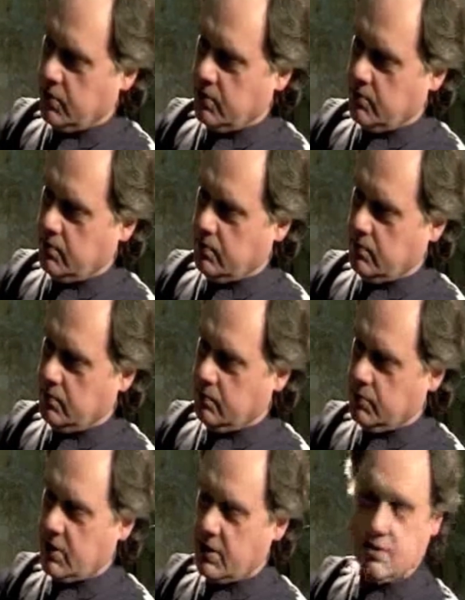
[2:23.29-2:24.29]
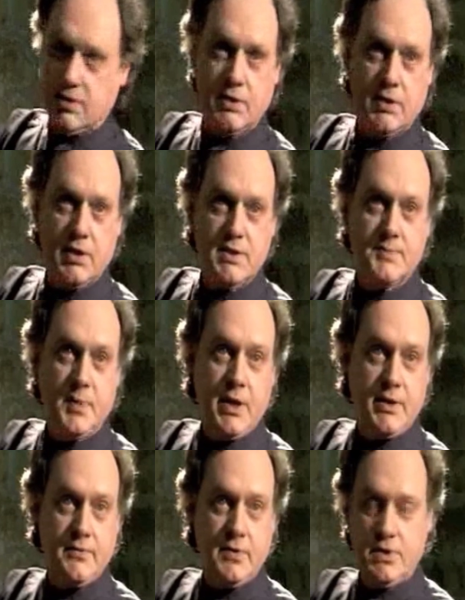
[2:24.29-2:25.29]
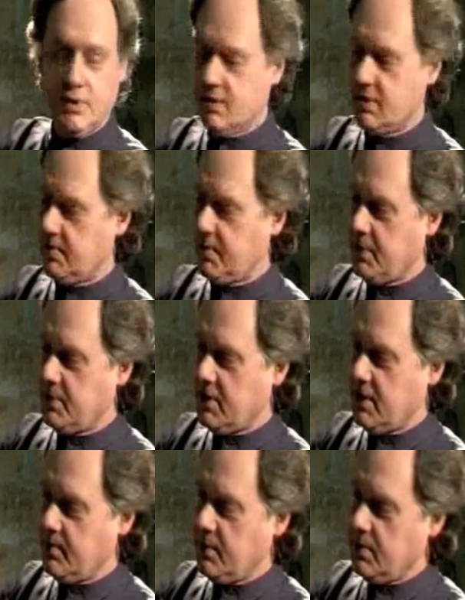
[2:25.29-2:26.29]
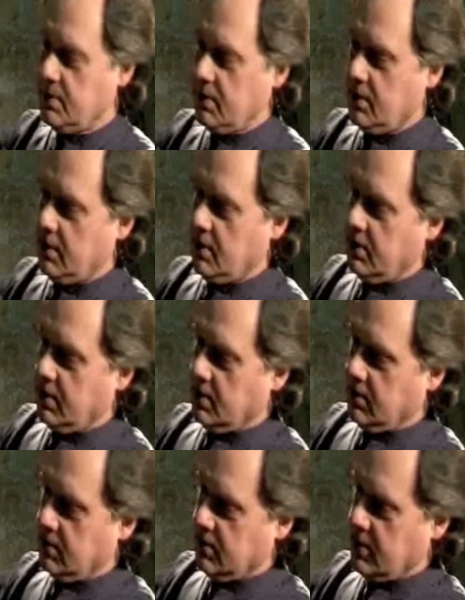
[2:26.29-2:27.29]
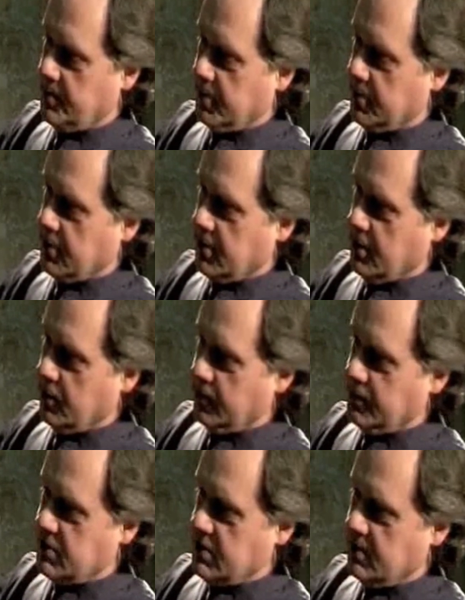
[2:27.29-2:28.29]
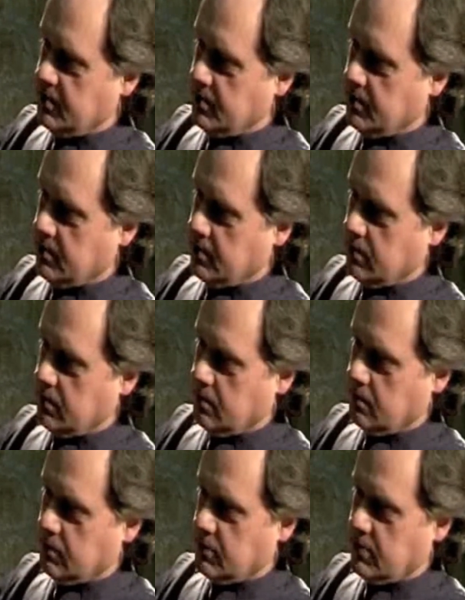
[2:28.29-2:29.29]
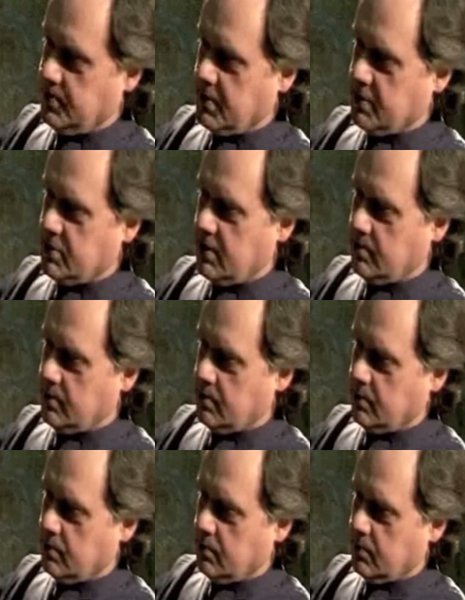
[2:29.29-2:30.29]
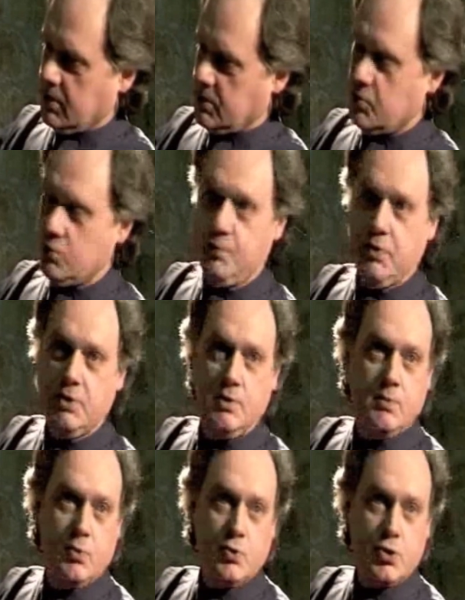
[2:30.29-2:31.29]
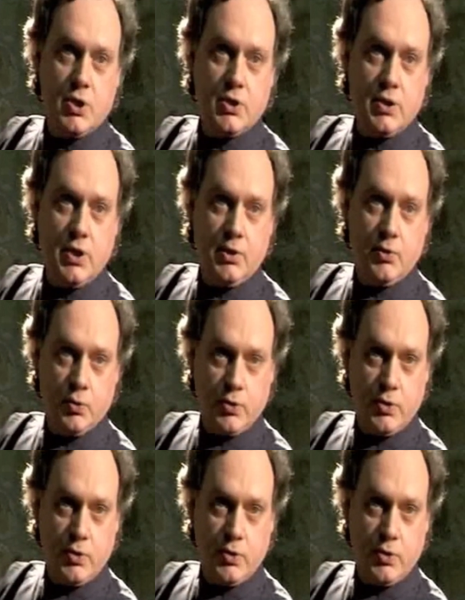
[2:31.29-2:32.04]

I tell all my students to hold the bow without the thumb touching the frog. However, when going up a little